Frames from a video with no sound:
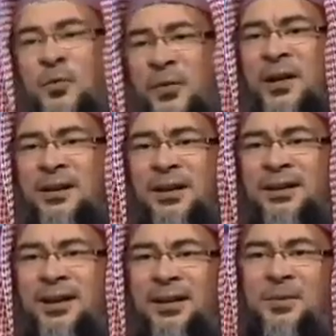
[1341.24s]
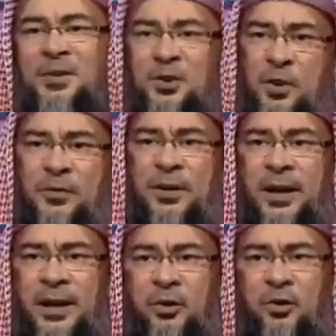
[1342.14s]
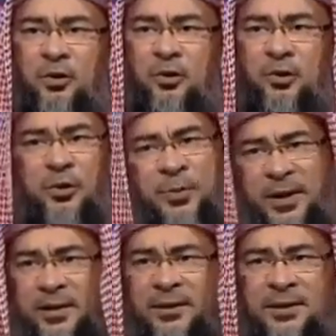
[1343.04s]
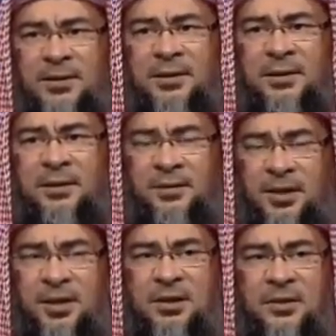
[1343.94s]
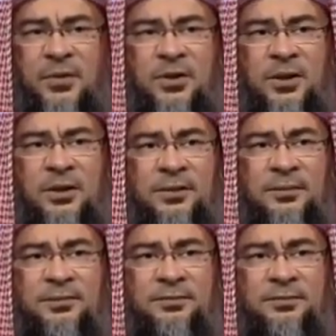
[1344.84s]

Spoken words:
you feel that the eclipse is over and you conclude your prayer, this is sufficient.